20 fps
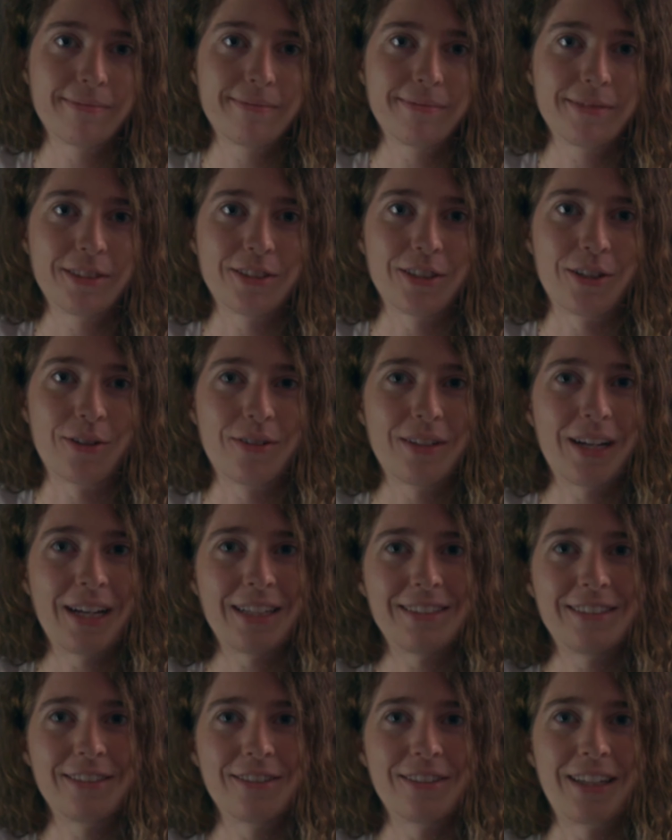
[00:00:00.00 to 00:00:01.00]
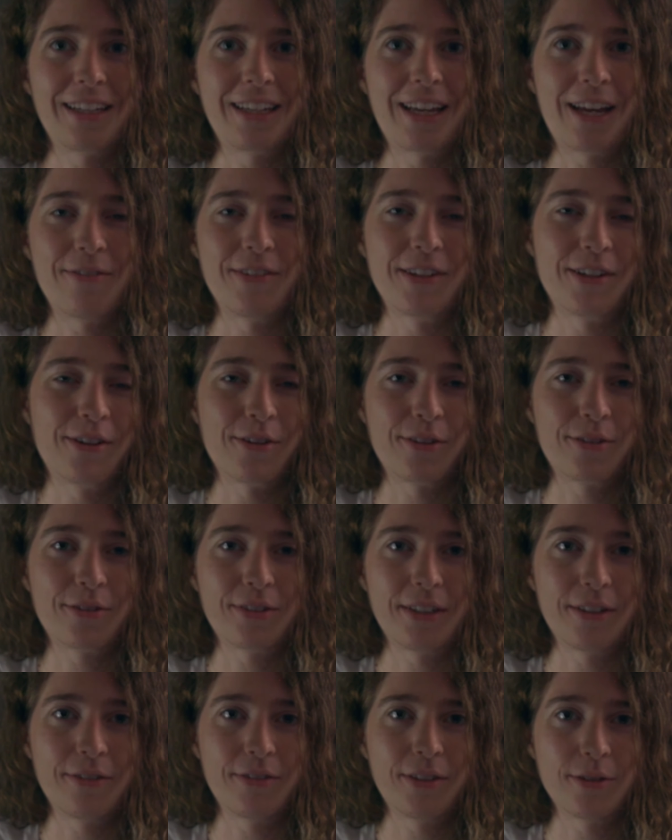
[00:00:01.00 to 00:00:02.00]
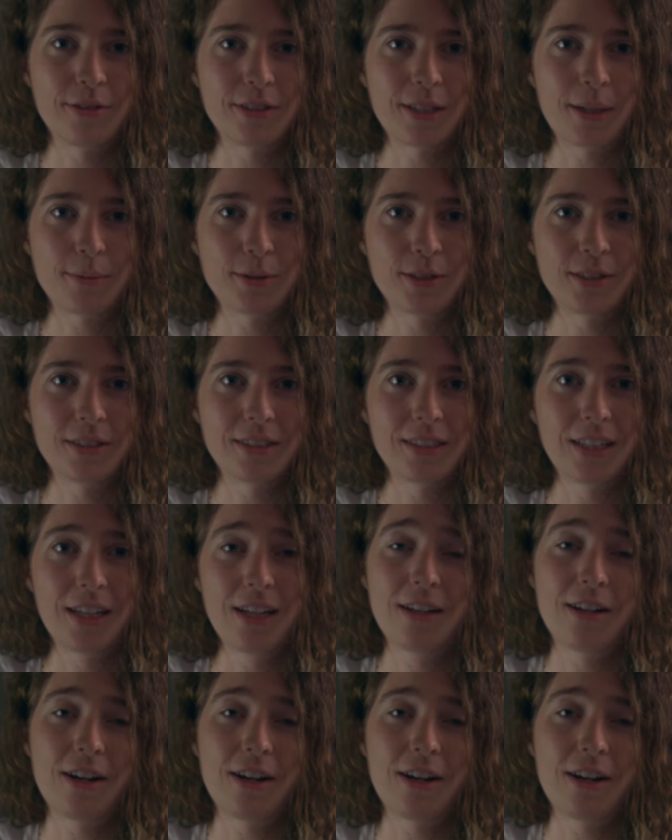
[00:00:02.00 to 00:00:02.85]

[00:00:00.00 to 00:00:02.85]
So I still like having all 3 of those options.